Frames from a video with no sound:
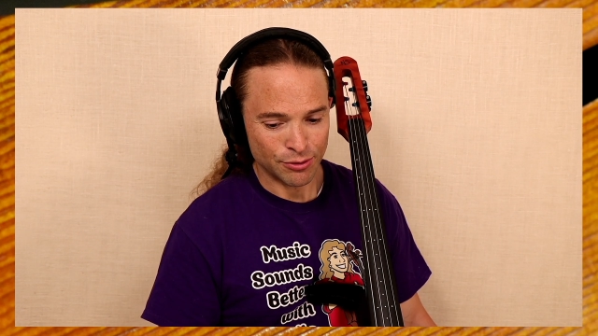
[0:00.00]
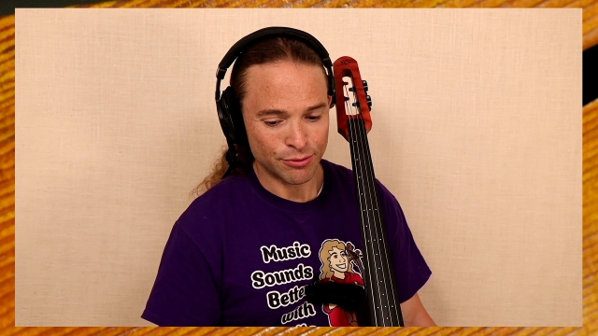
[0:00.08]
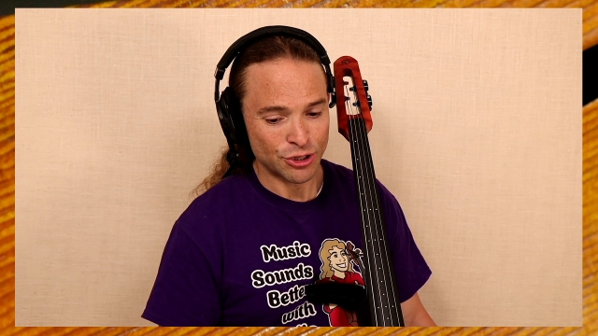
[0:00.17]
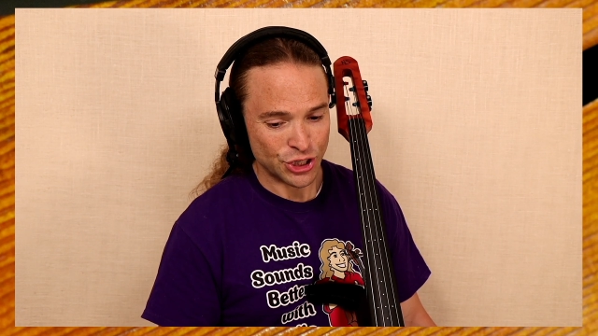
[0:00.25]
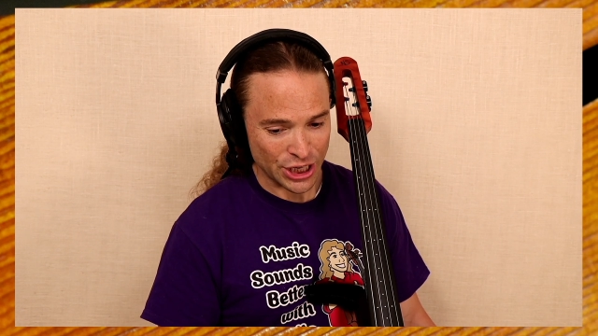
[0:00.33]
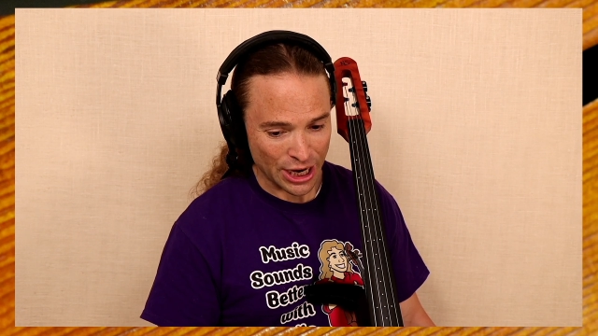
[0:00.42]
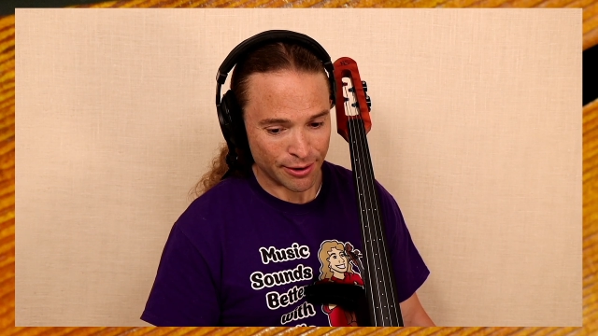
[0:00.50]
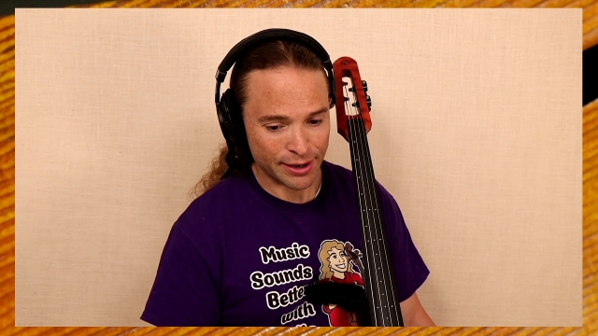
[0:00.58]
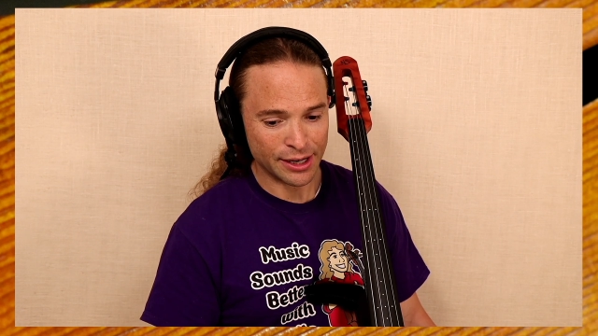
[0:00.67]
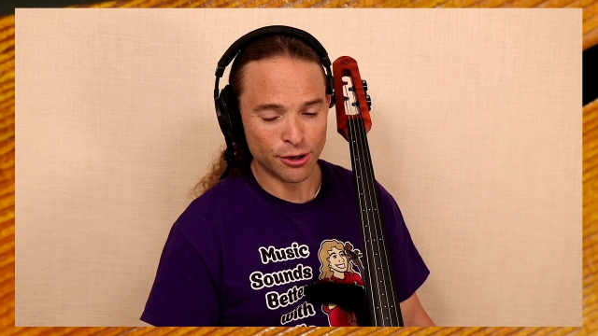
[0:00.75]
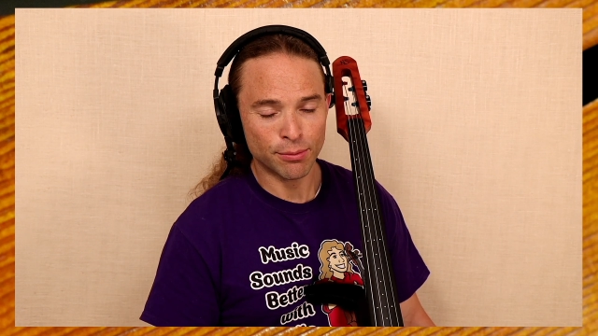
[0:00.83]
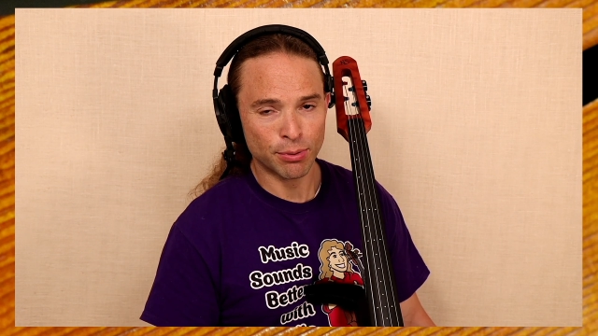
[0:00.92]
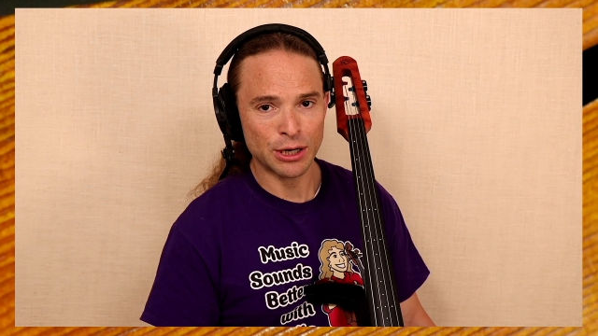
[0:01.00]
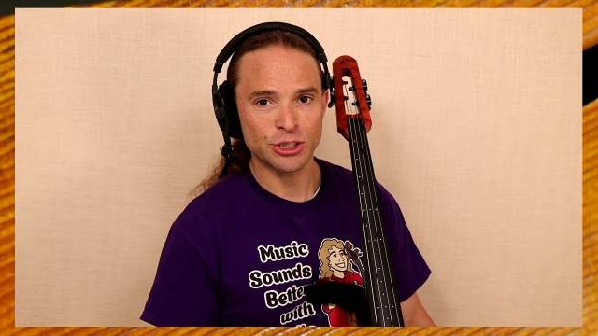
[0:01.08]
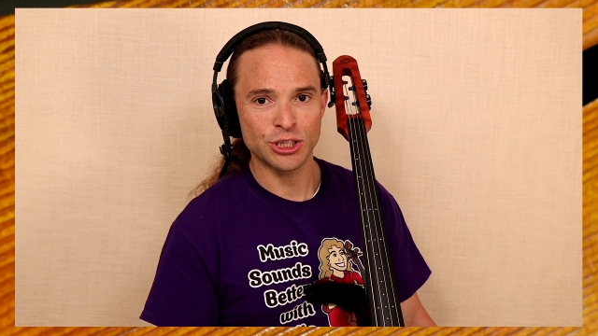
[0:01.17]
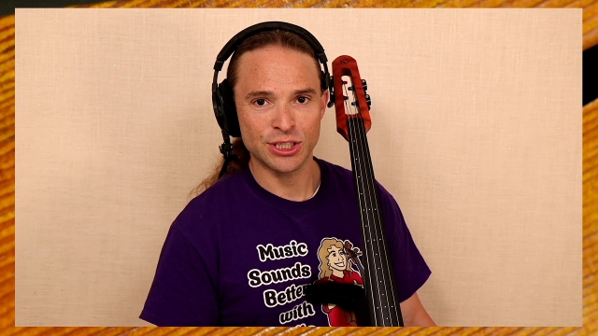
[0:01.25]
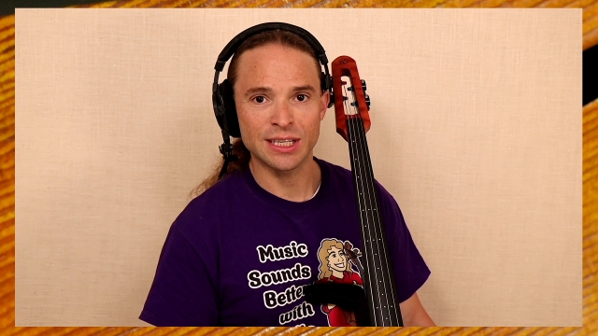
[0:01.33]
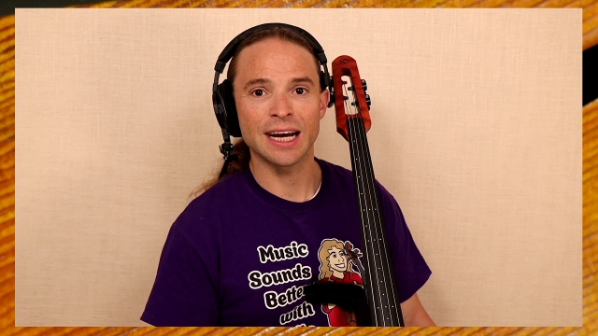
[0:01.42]
for sharing your
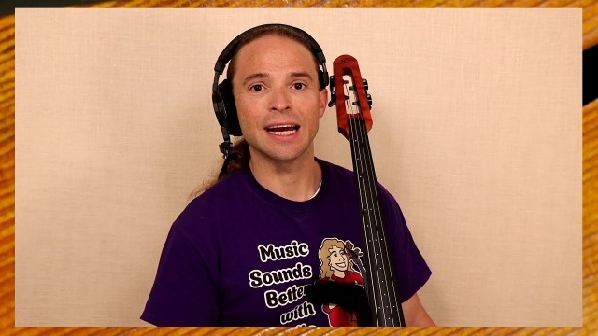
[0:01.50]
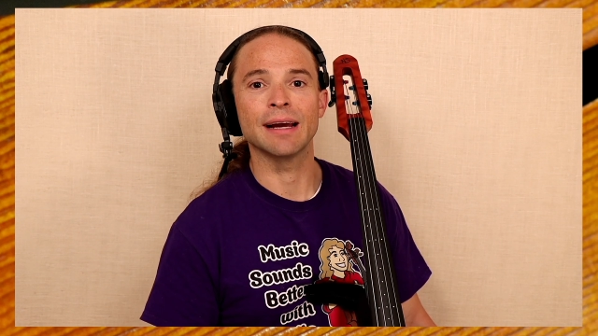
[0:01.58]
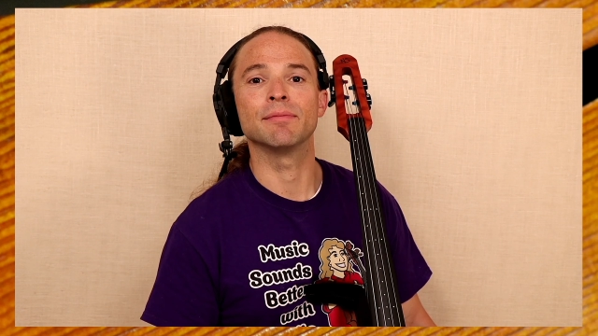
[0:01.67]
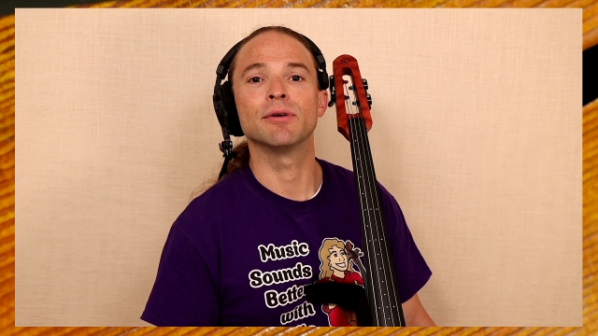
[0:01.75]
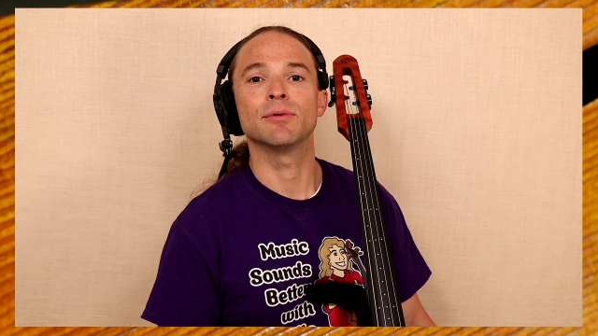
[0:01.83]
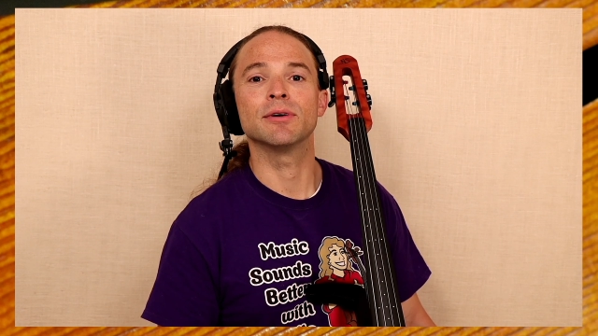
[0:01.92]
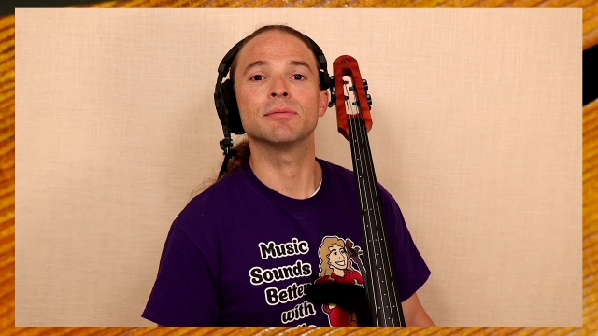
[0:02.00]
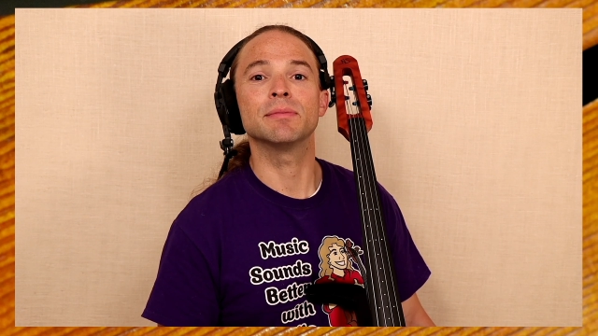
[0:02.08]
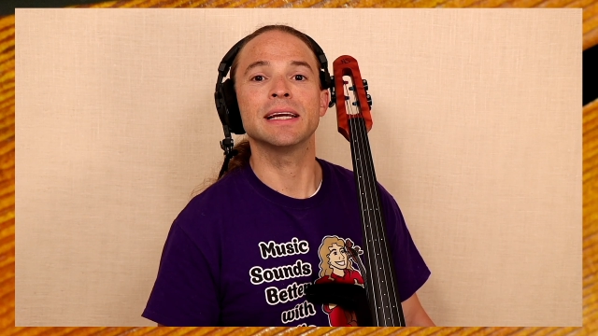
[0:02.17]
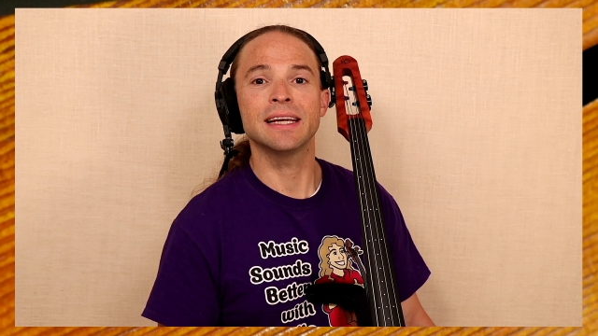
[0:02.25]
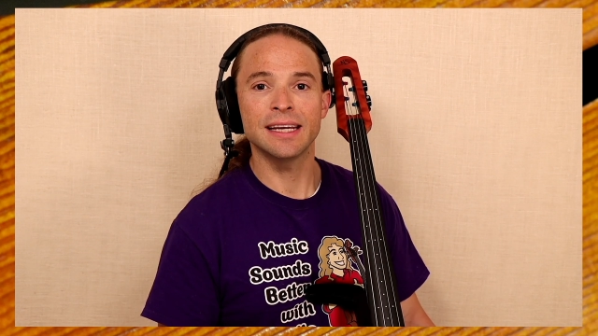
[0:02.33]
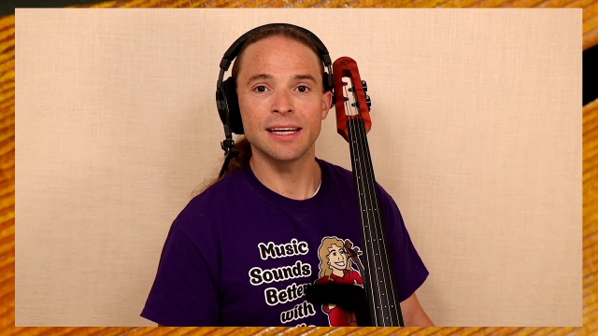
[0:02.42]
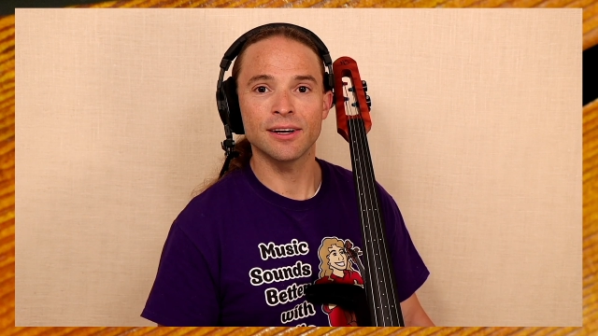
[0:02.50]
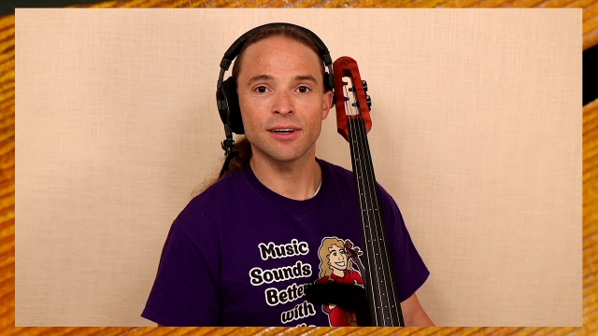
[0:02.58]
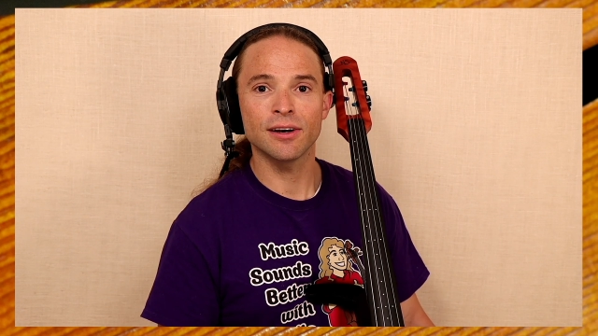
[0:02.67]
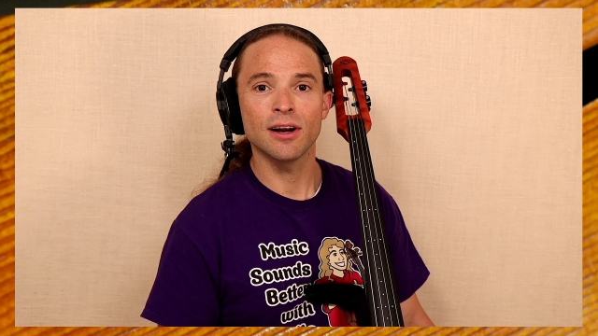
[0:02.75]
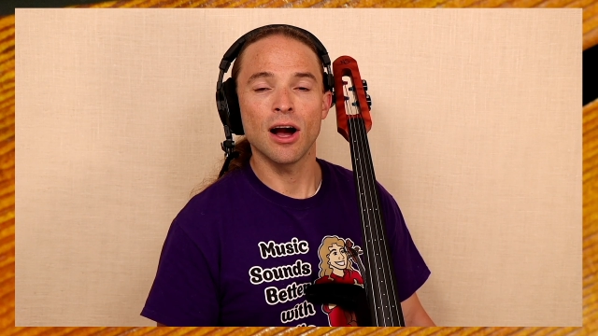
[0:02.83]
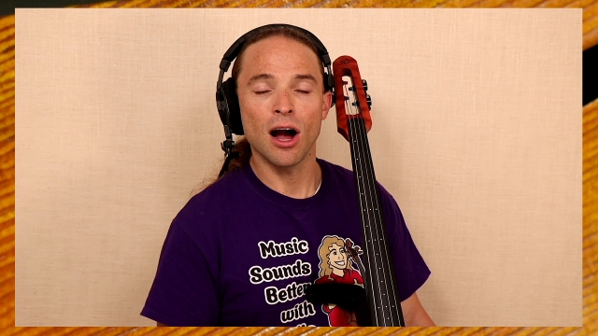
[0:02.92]
precious time with me
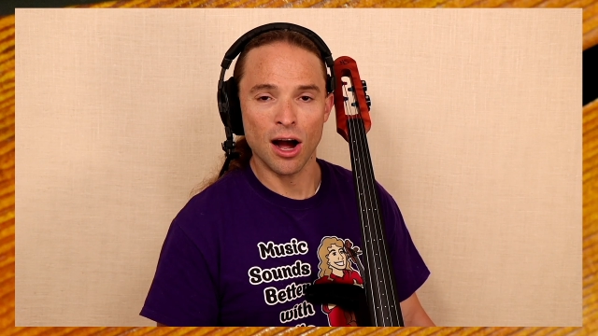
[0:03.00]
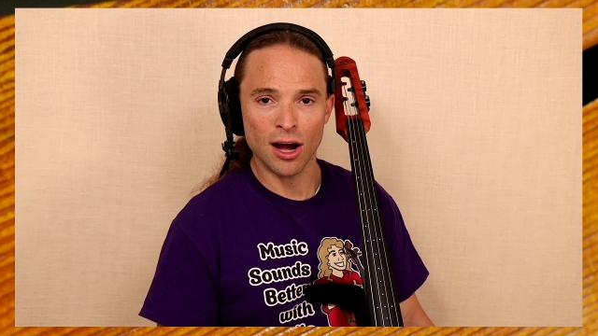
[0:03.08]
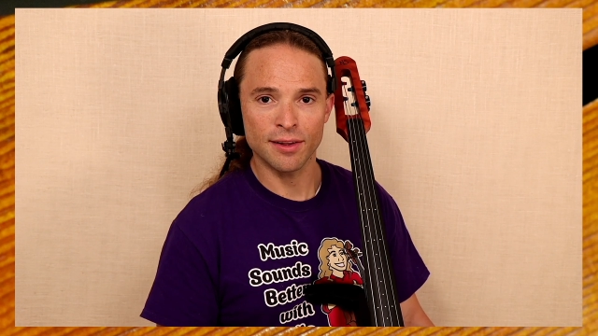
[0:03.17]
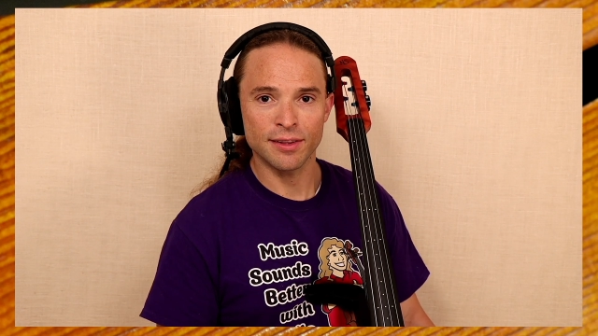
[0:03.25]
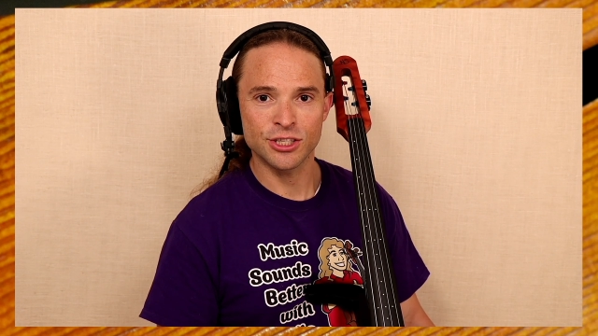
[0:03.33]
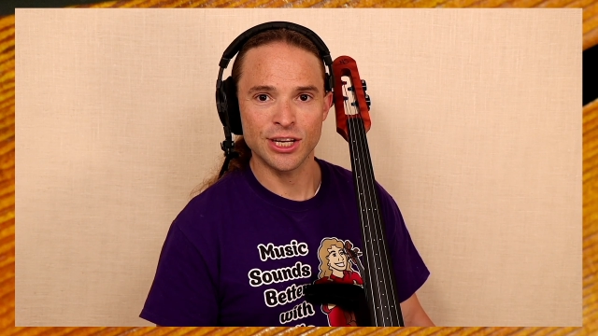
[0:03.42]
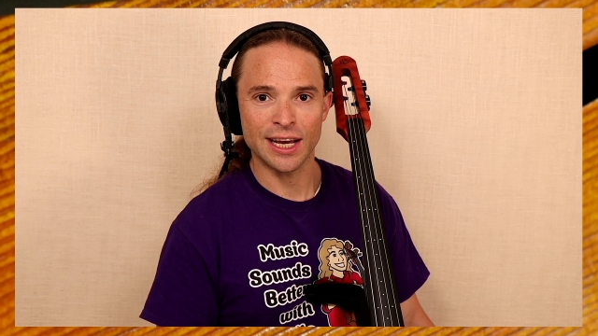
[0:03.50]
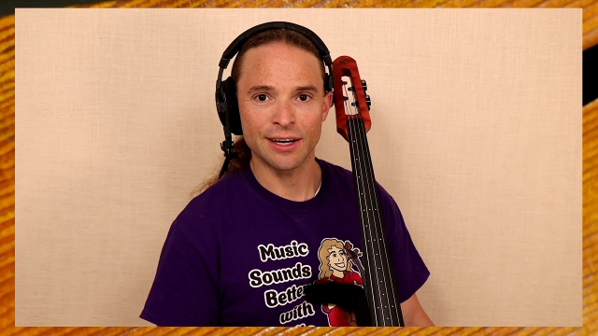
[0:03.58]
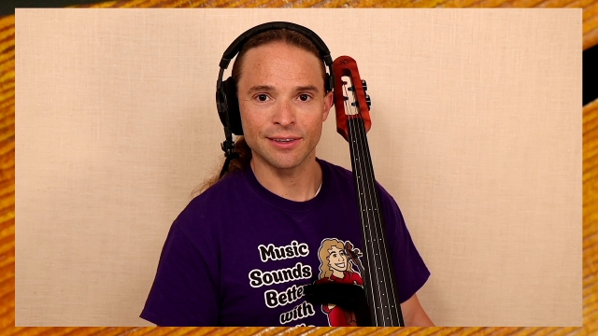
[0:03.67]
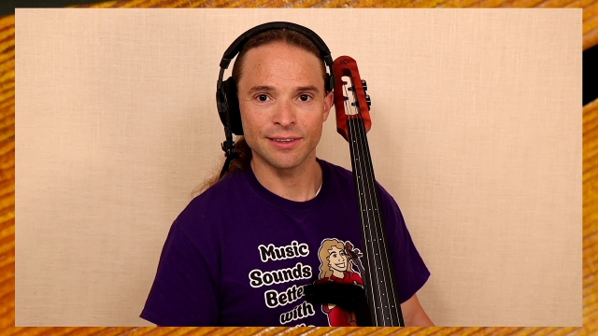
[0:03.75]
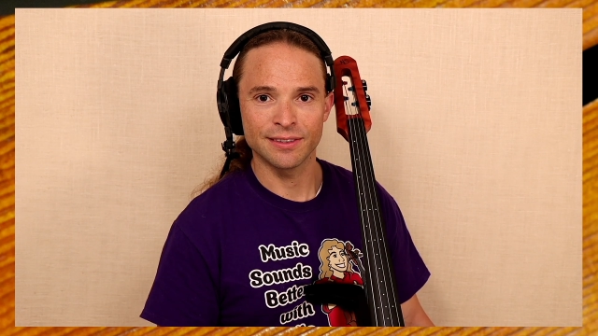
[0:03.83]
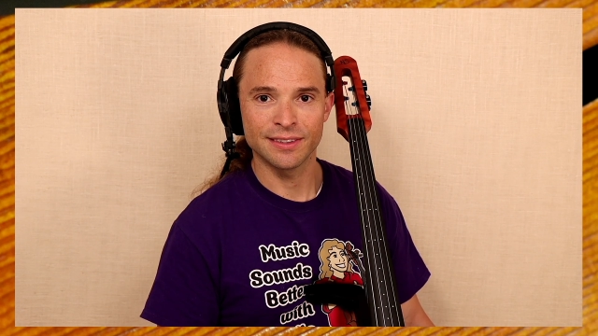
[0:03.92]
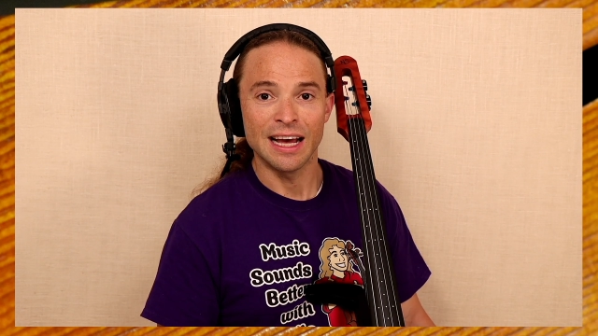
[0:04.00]
here on the channel